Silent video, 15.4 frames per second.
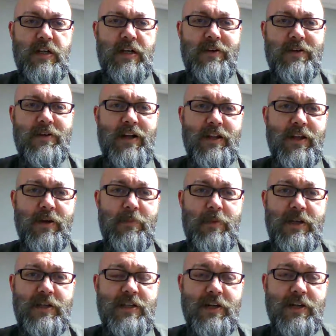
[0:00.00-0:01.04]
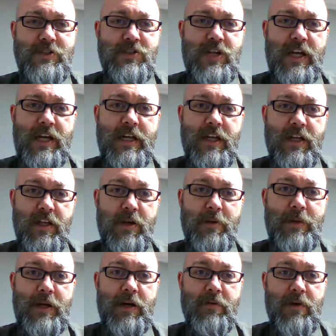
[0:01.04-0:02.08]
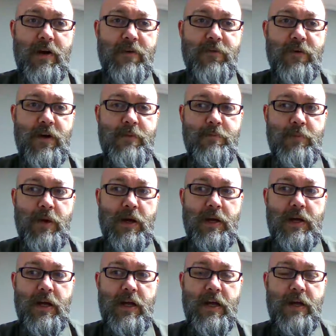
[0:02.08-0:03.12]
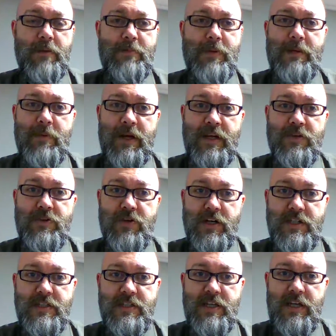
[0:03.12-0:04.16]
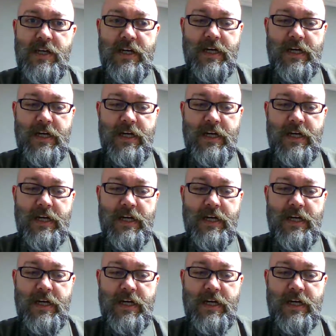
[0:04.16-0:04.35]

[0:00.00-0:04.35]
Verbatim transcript: Uh, a little bit tongue in cheek, a little bit irreverent, but uh, it piqued my interest.